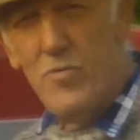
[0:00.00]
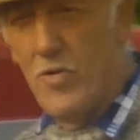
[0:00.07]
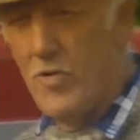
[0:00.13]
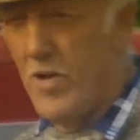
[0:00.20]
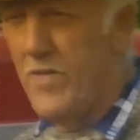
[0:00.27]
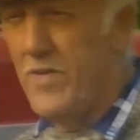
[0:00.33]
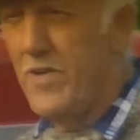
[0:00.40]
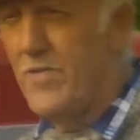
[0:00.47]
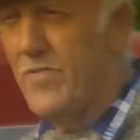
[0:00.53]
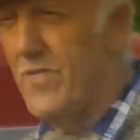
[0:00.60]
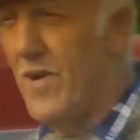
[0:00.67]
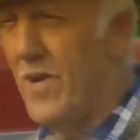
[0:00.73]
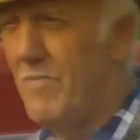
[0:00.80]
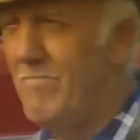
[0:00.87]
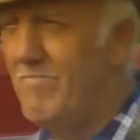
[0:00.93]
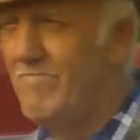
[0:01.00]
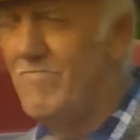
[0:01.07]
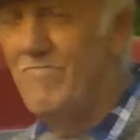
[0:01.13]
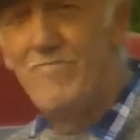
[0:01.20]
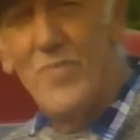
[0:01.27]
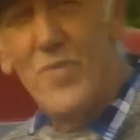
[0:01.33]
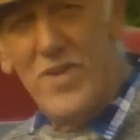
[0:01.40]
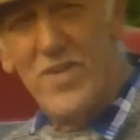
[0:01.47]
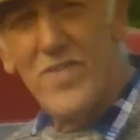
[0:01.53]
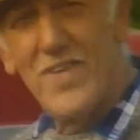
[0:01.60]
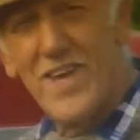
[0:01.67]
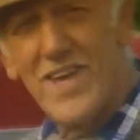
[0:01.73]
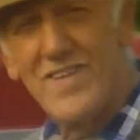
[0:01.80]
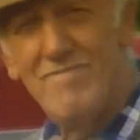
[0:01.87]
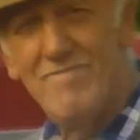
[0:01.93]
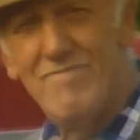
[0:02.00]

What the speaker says: Well, not this farm. What do you think?